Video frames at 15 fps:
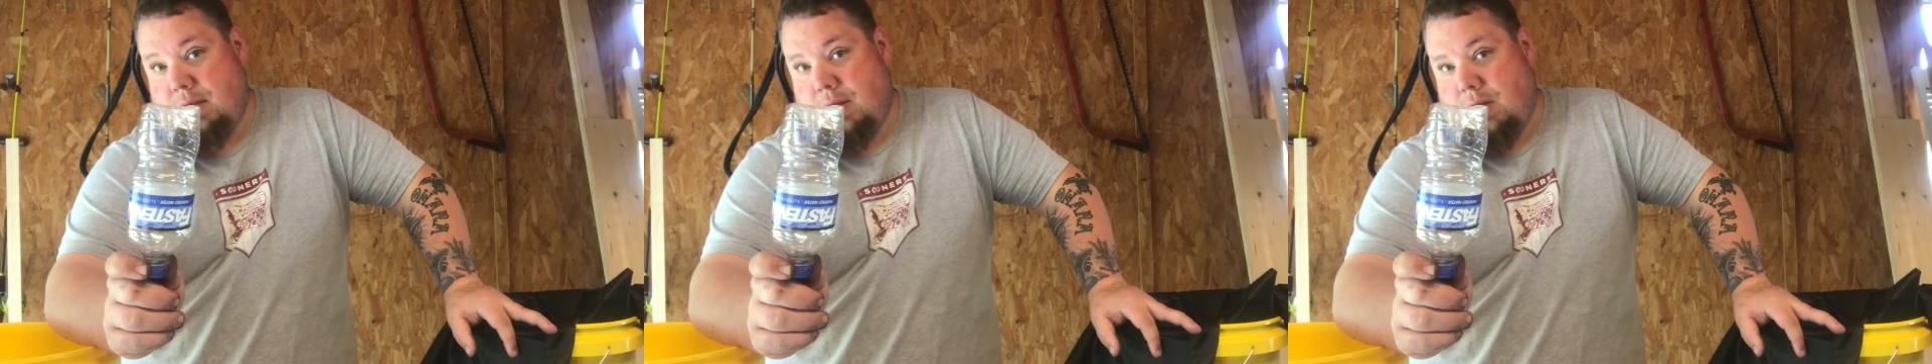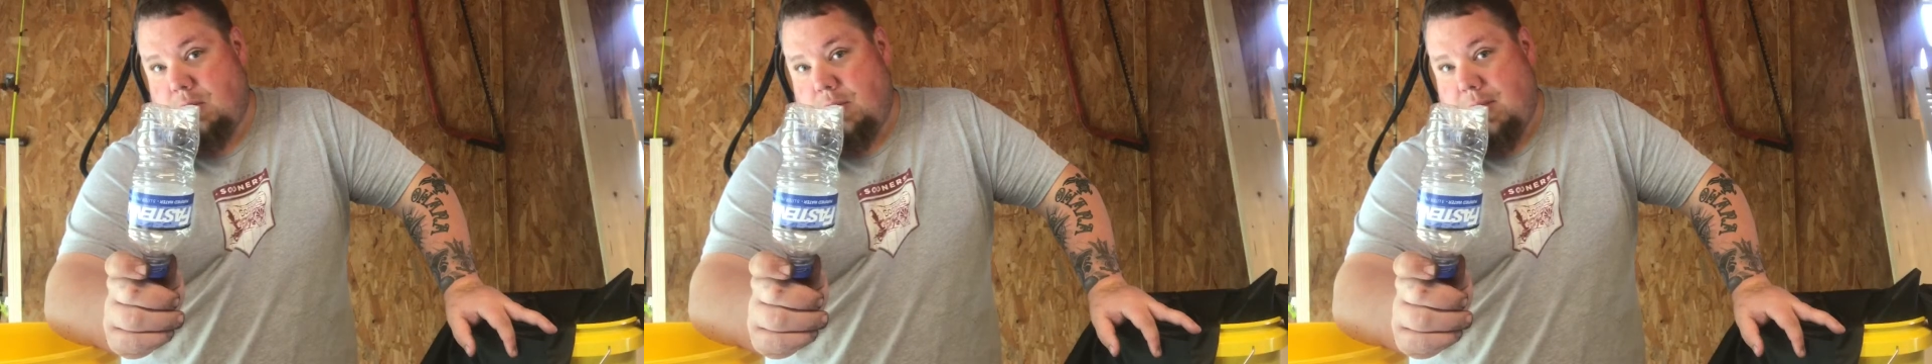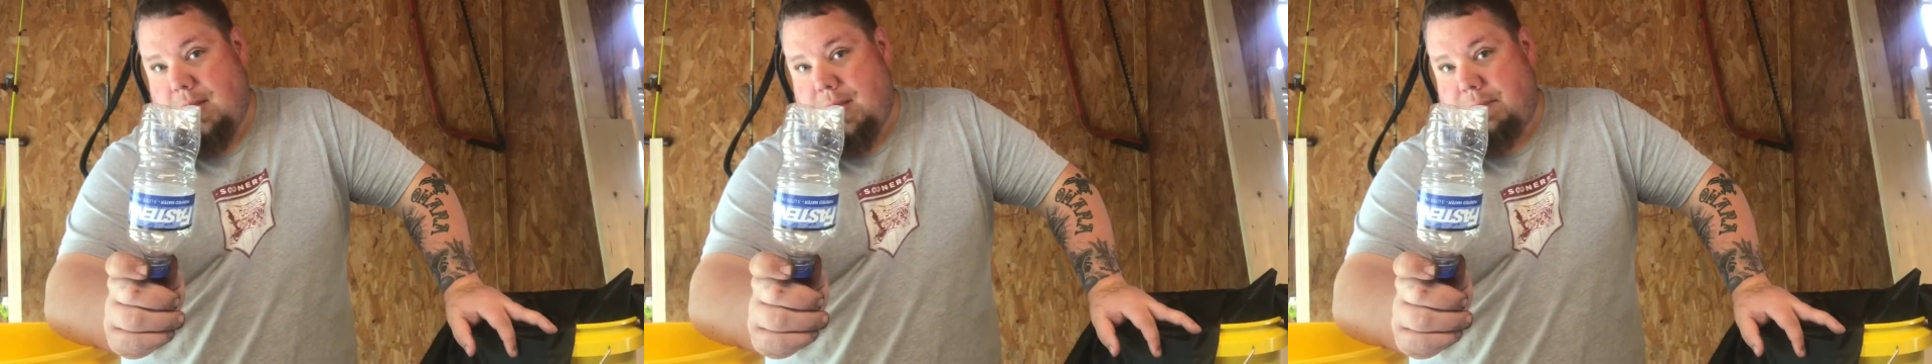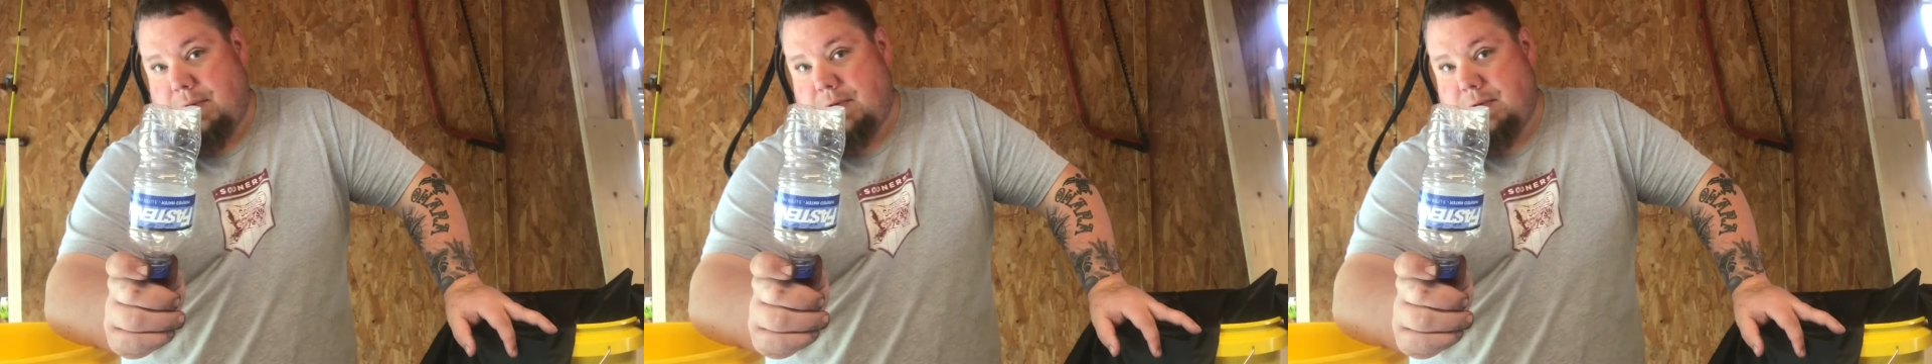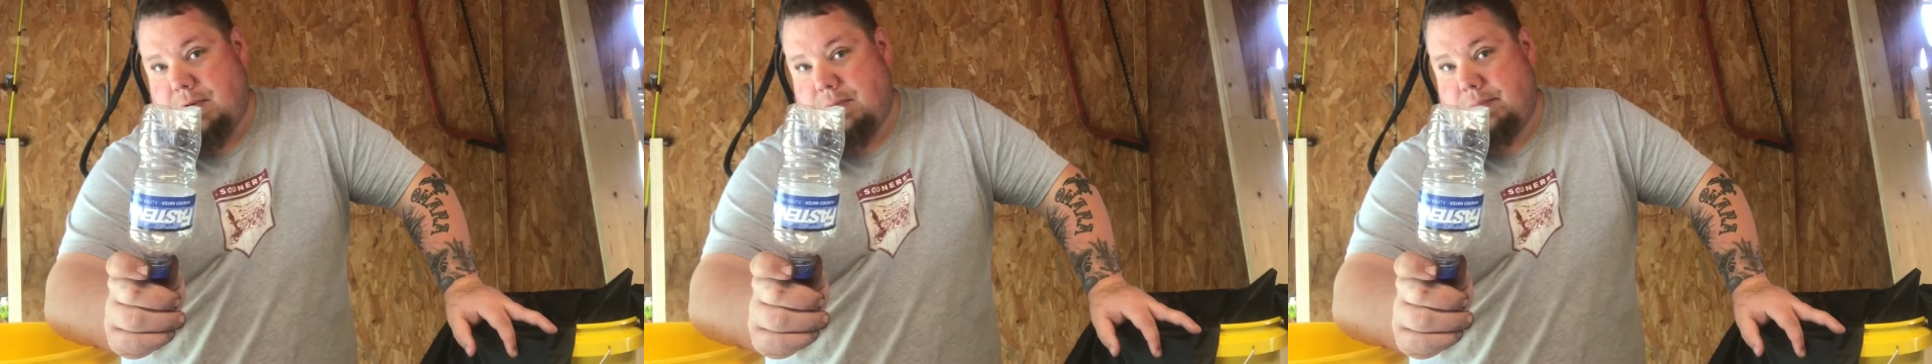look what
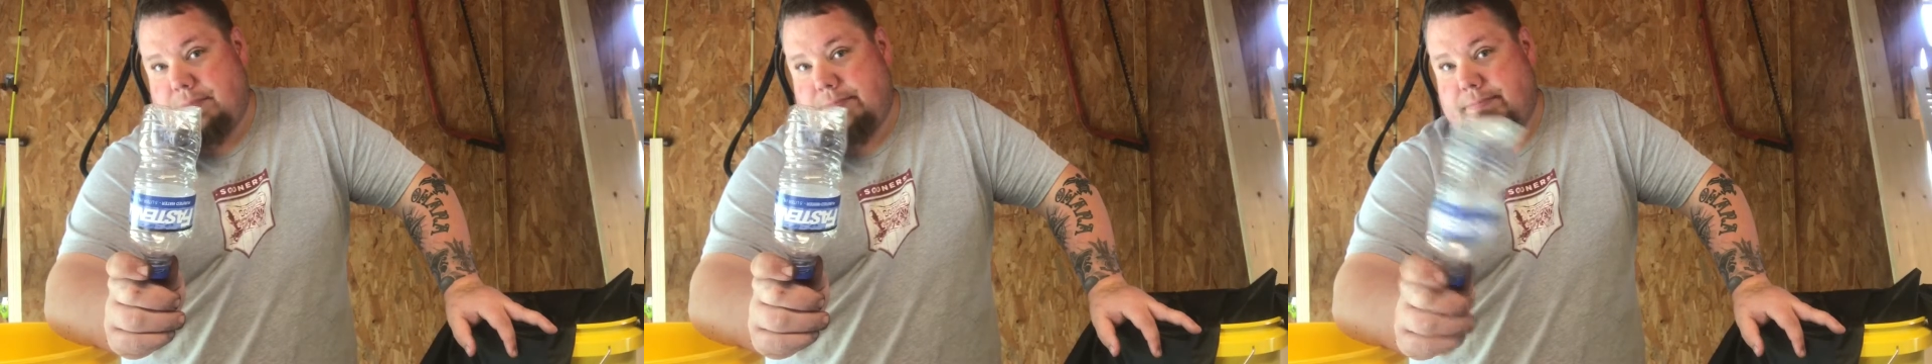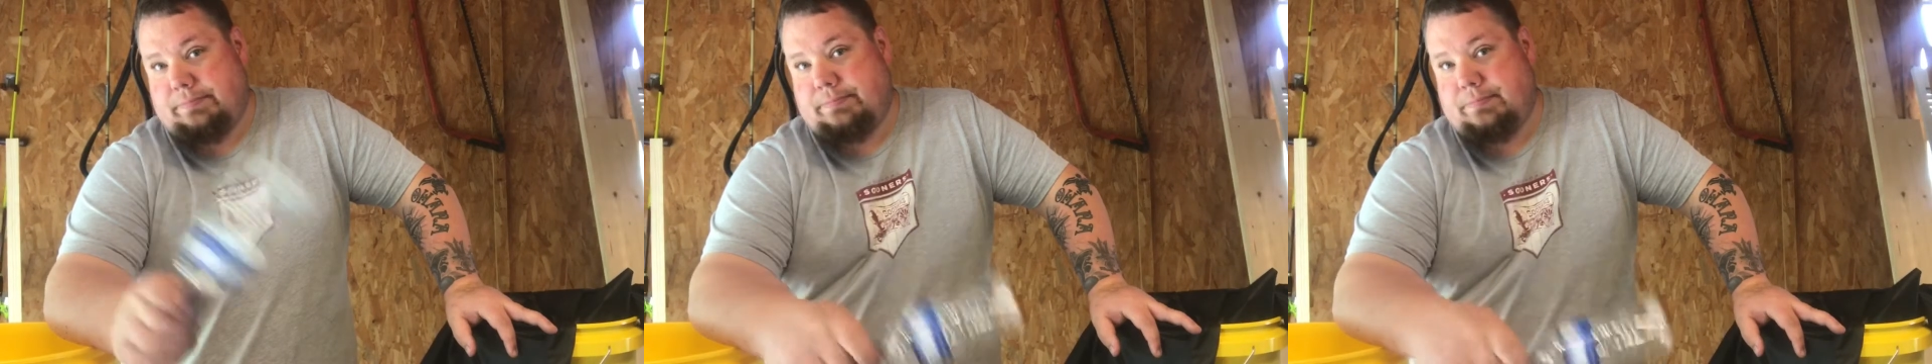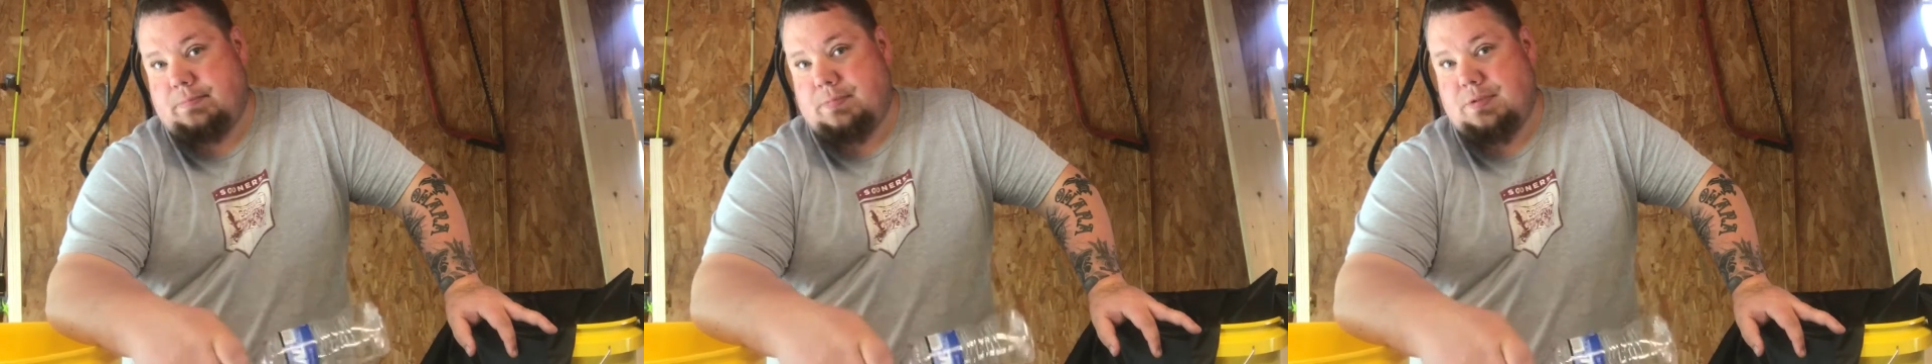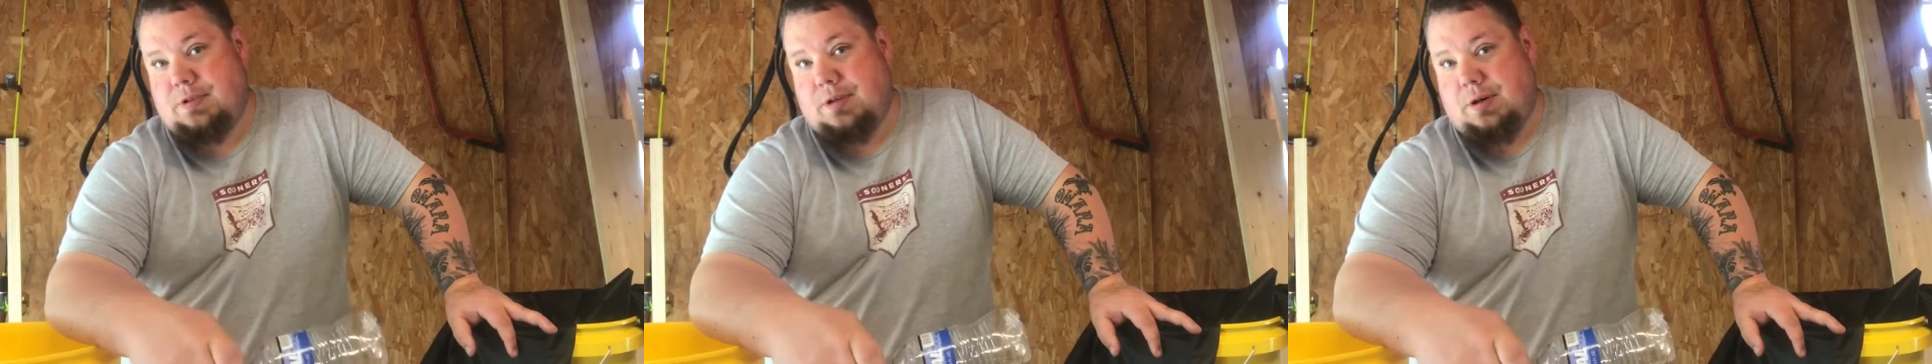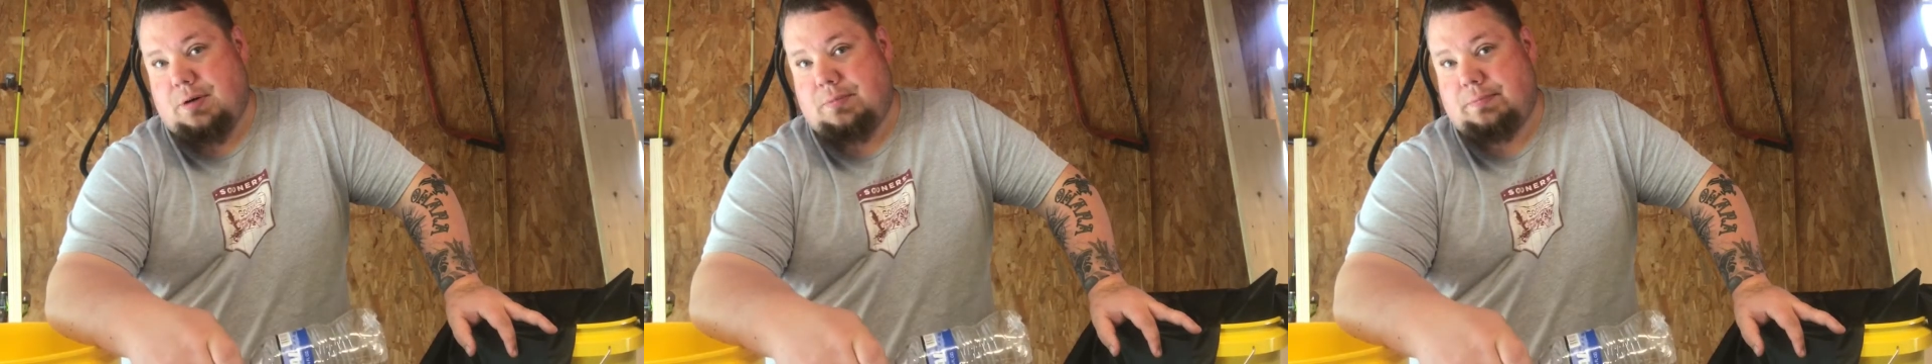happened.
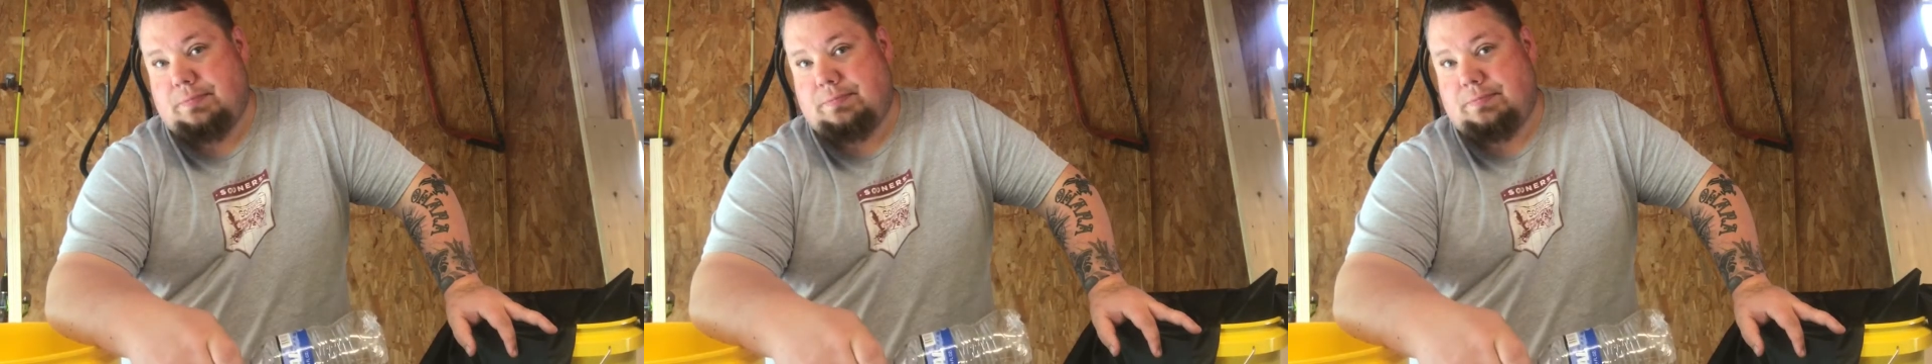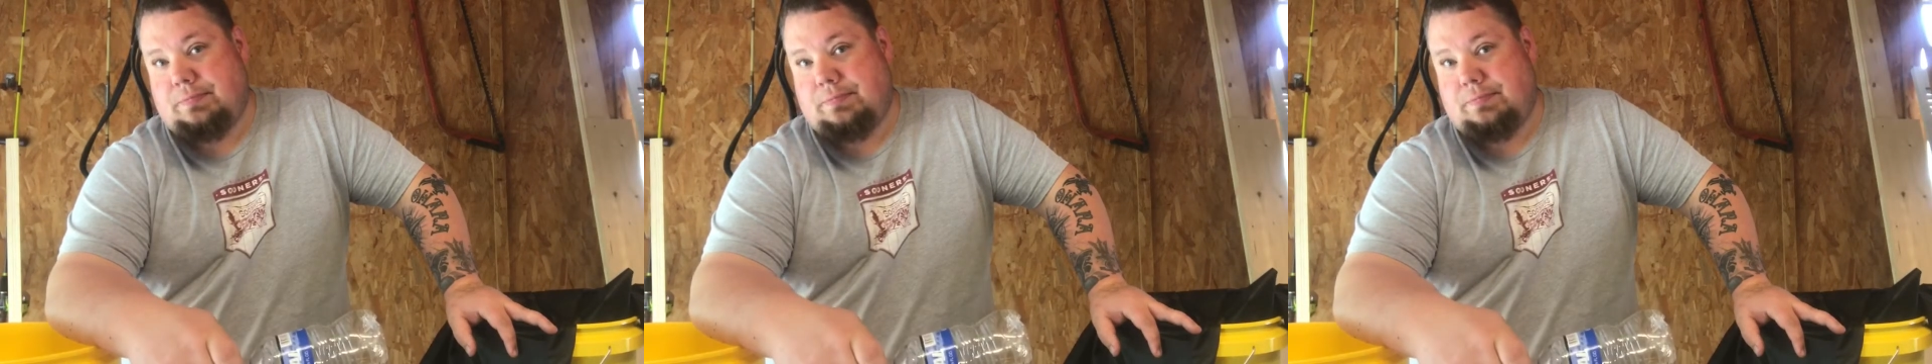So